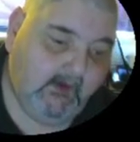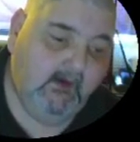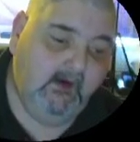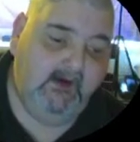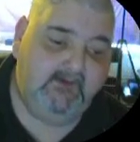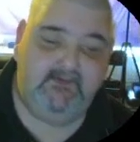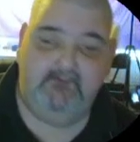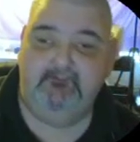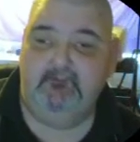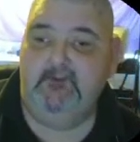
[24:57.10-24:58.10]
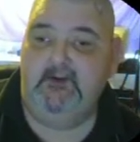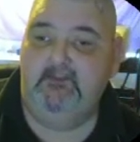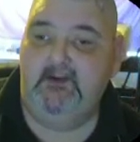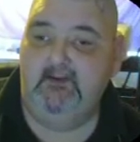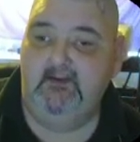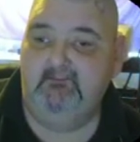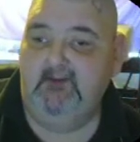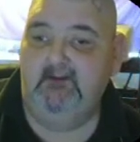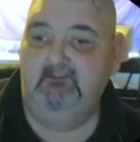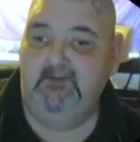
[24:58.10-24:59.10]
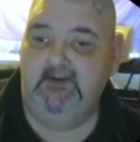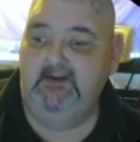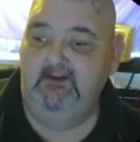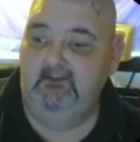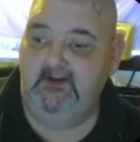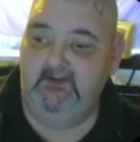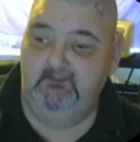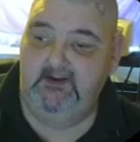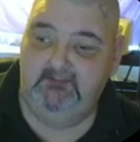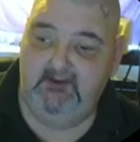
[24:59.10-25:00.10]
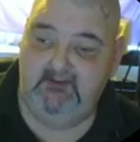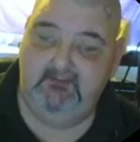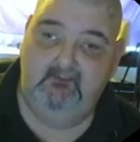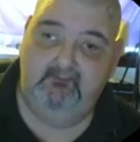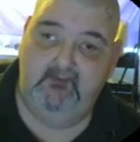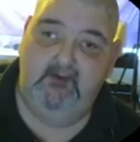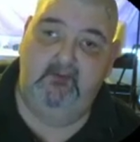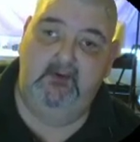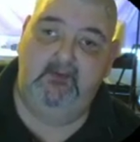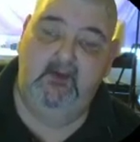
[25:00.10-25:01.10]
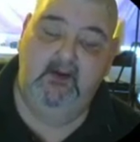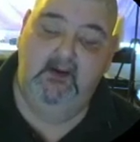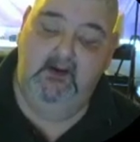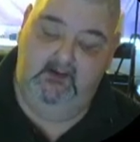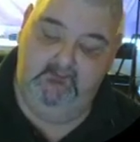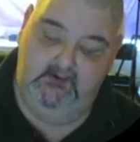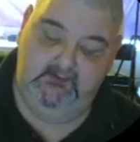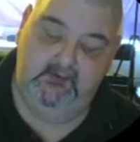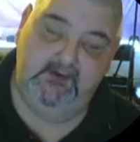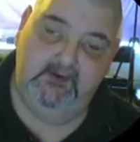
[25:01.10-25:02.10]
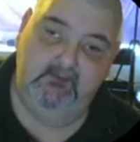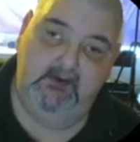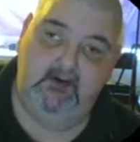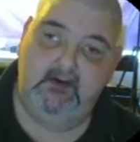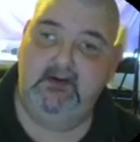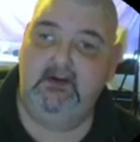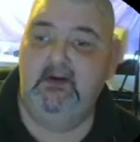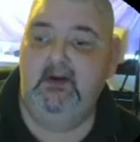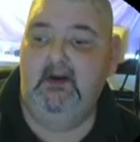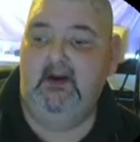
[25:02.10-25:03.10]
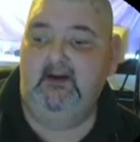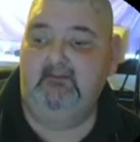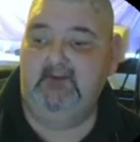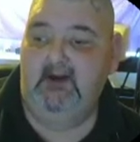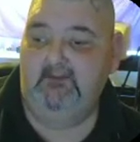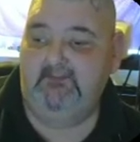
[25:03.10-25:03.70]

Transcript: except for real butter. I've got everything here I can make pasta Alfredo with. I've got cooking milk. I've got